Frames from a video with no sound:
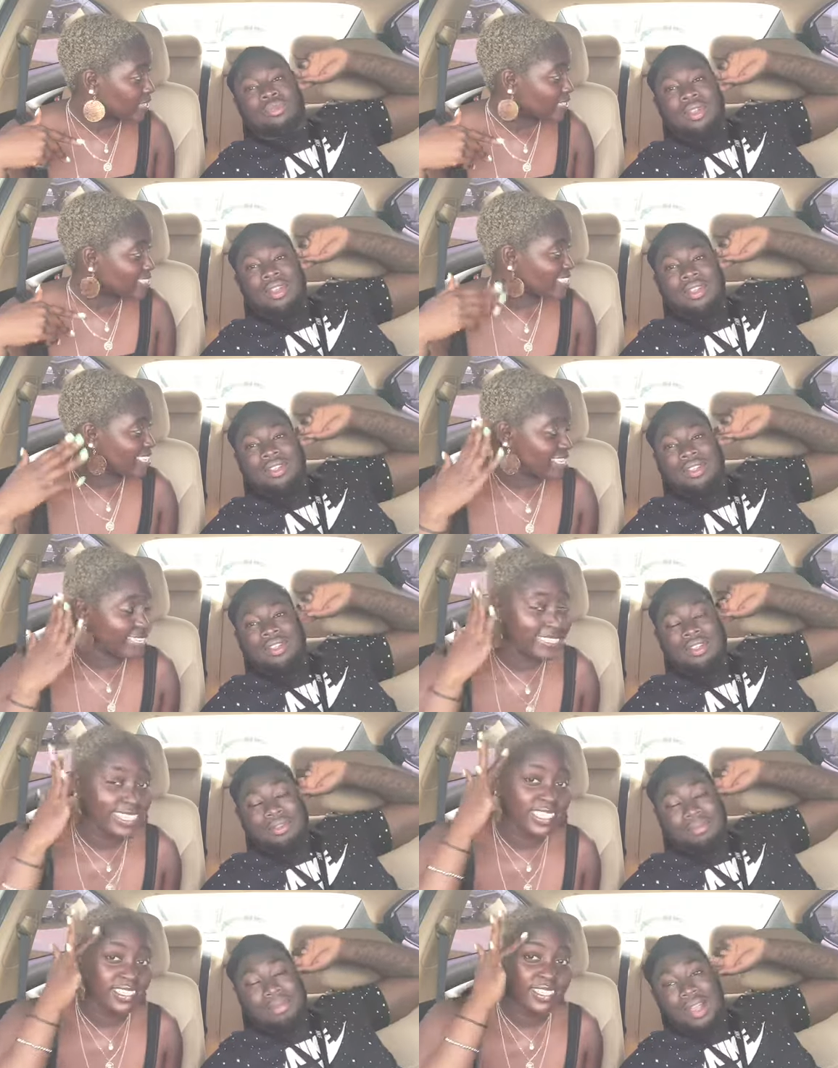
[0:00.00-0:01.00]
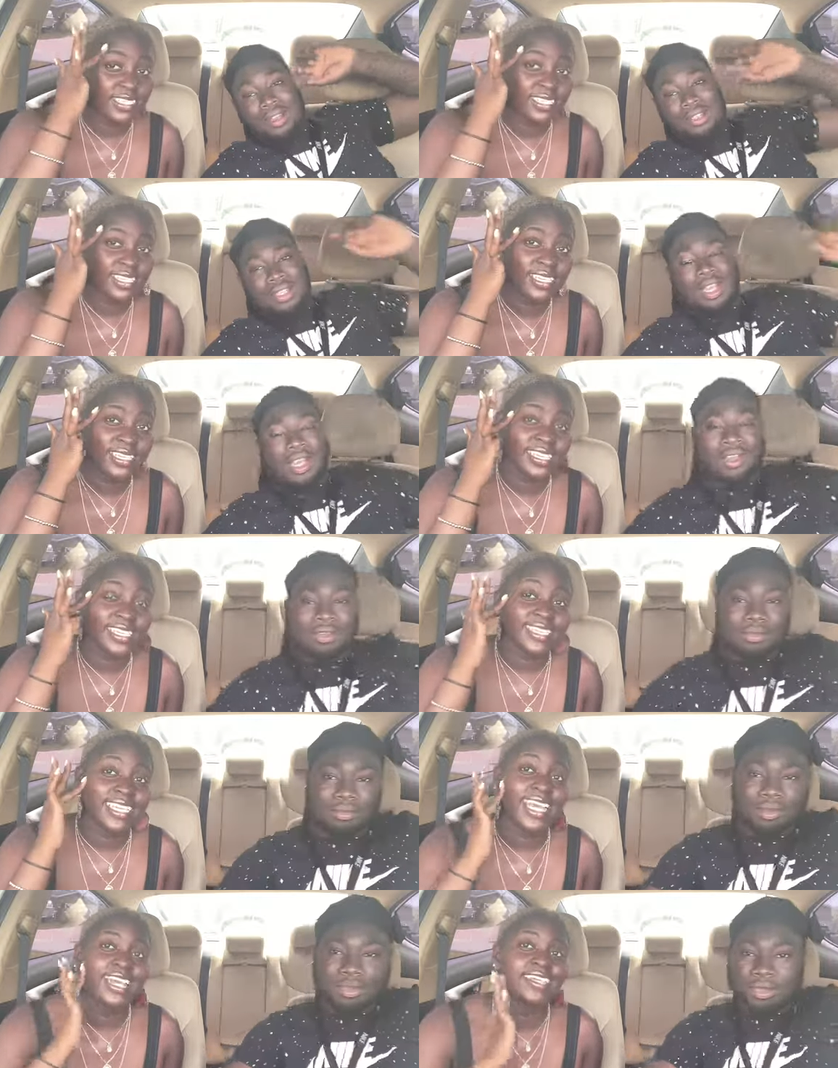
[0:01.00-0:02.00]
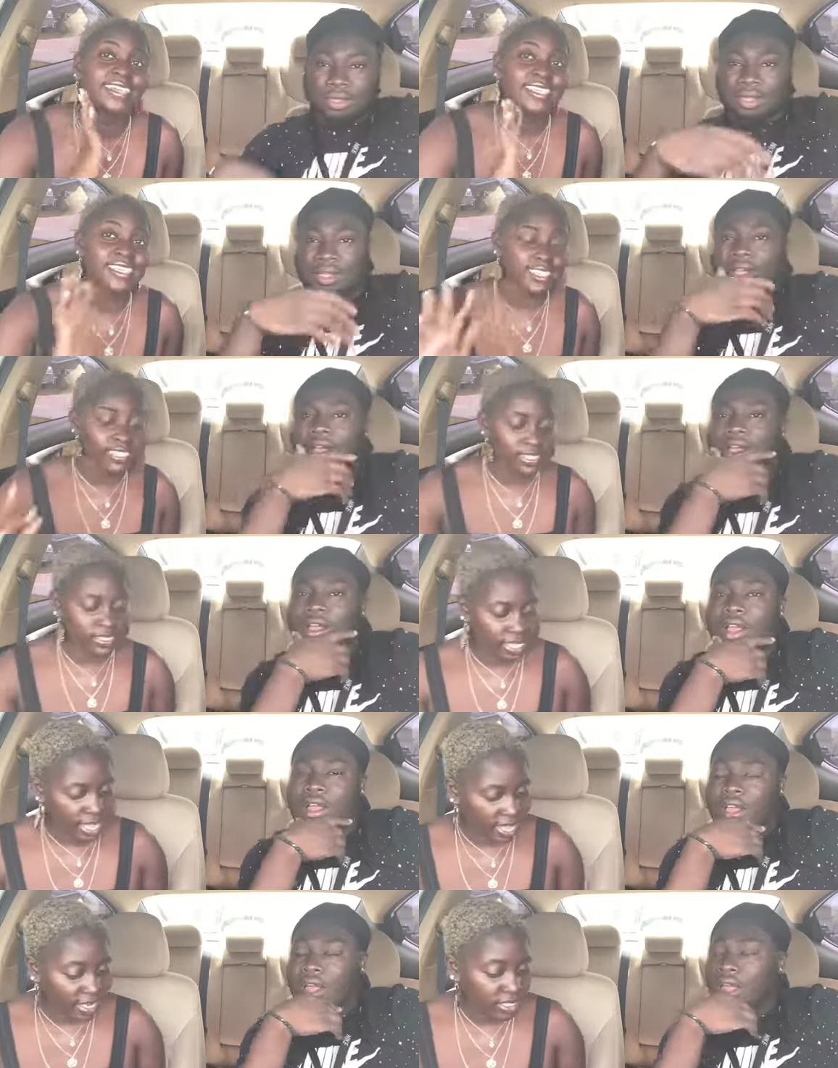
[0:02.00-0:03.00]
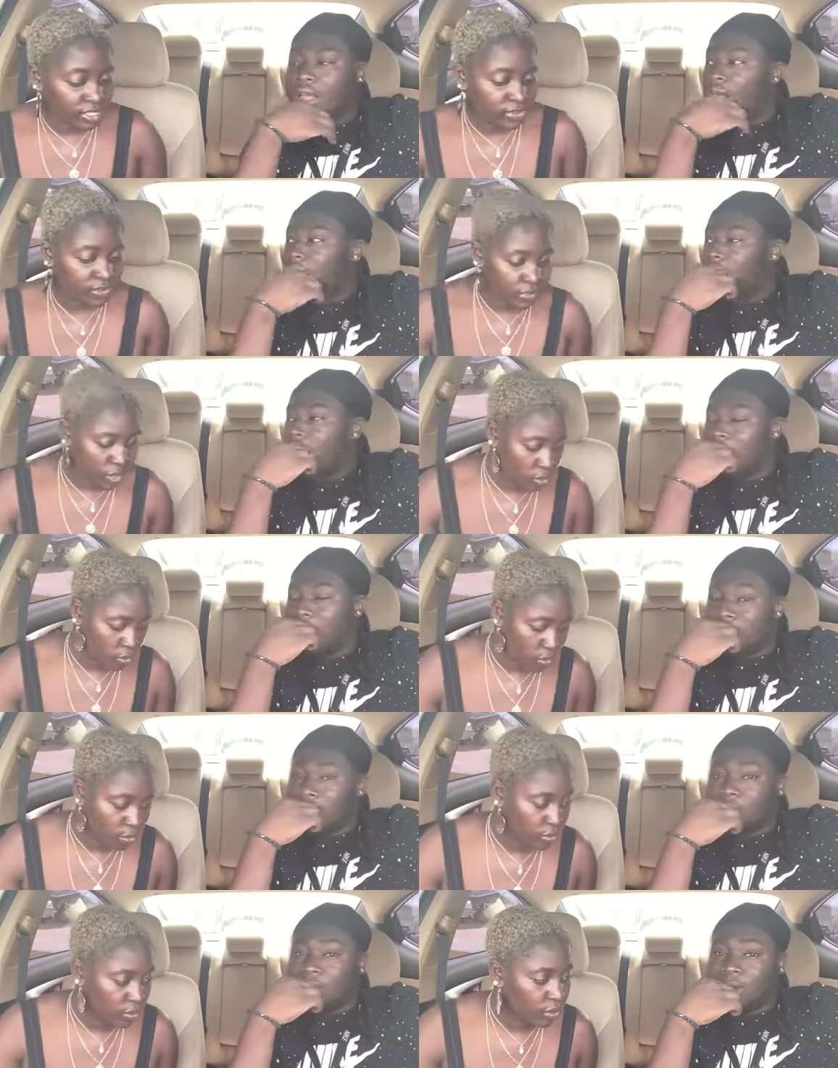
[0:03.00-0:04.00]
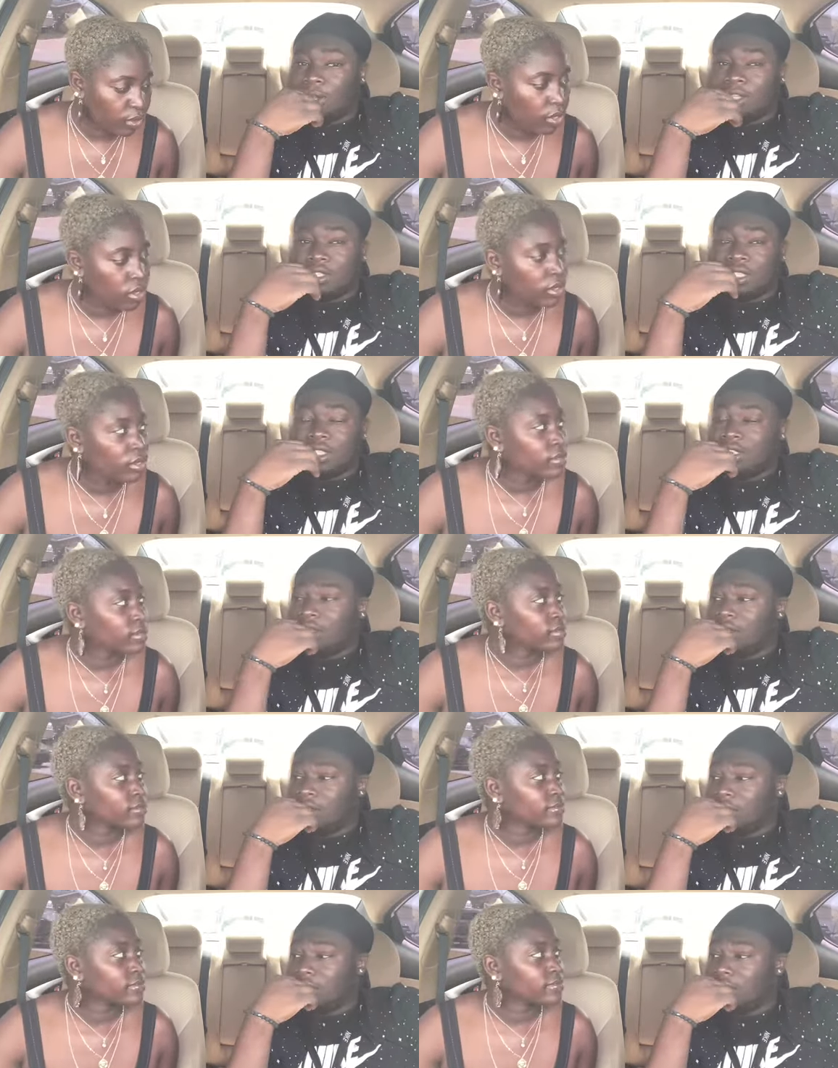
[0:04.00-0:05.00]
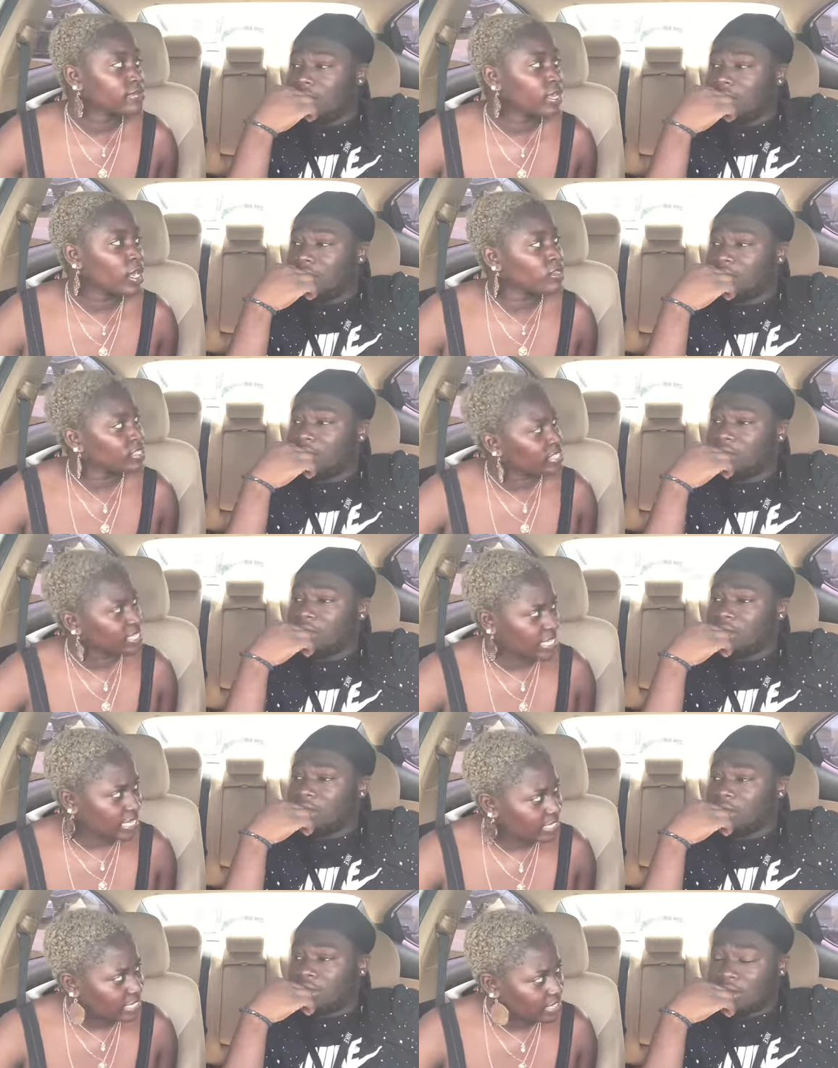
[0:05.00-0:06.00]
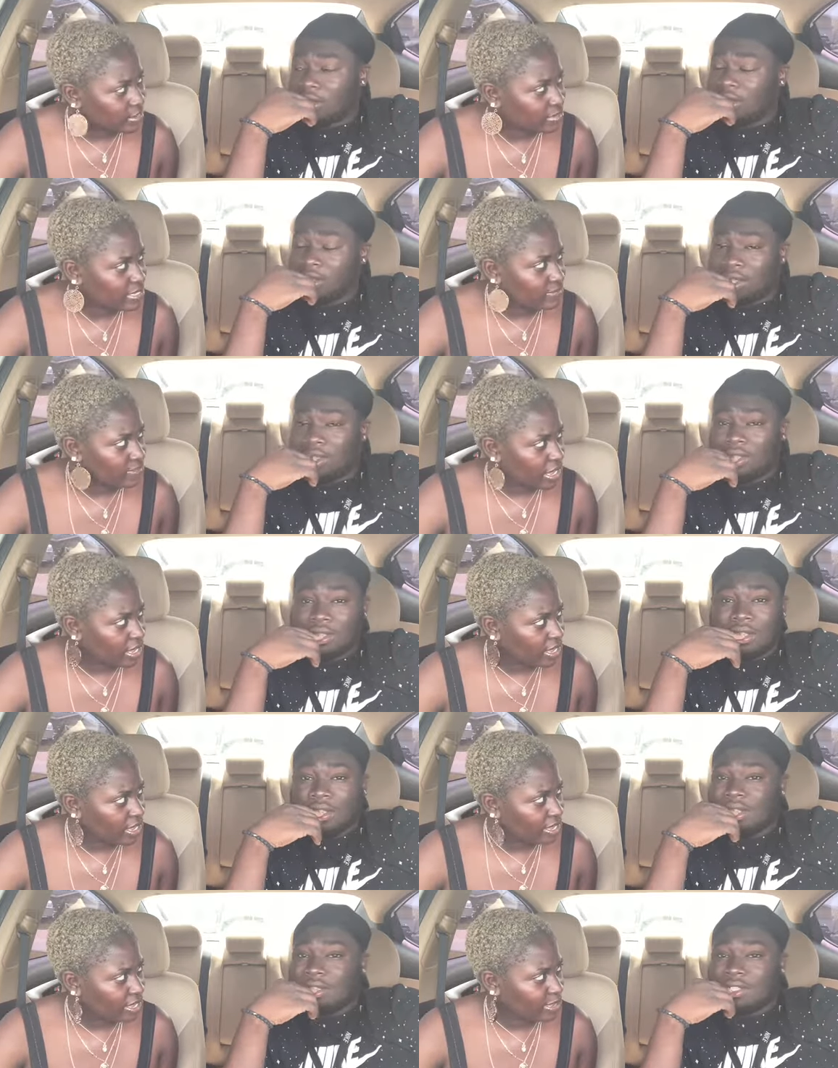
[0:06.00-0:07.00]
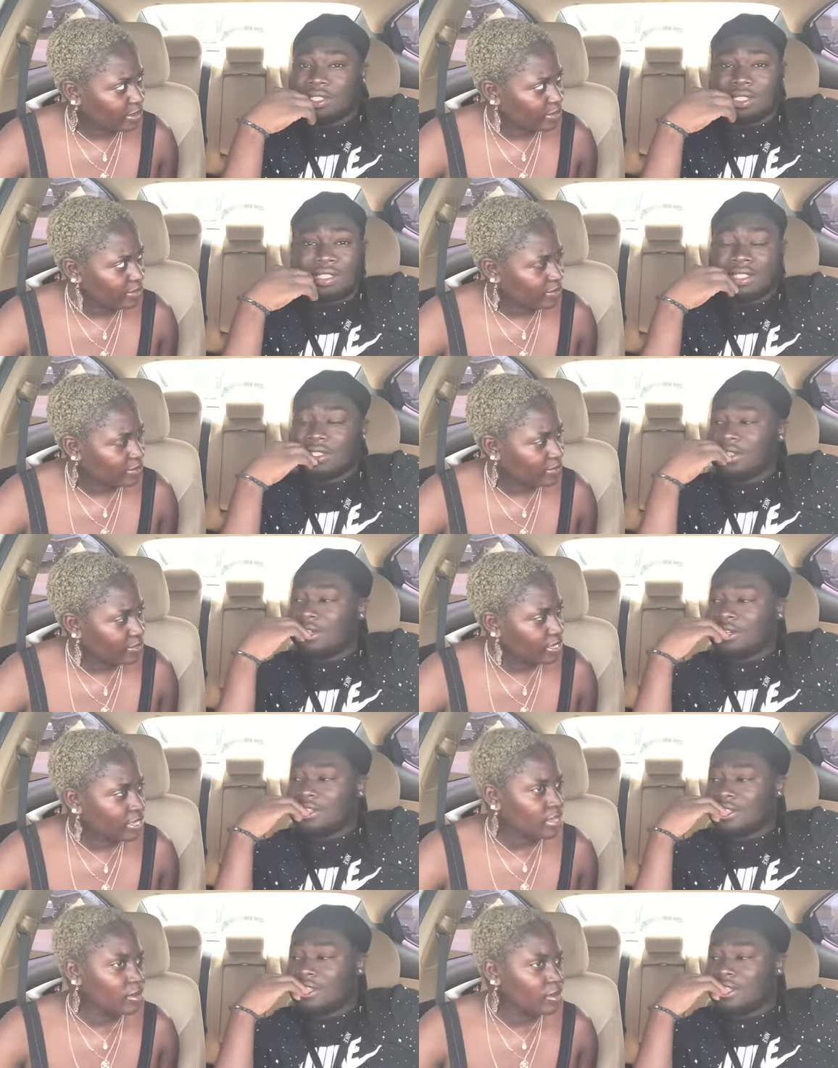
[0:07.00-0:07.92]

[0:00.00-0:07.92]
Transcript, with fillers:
Speaker 1: man. Yeah, cause about time. Yeah,
Speaker 2: Ethan's had his phone
Speaker 1: for six years.
Speaker 2: Oh, six? I thought it was five. Six years.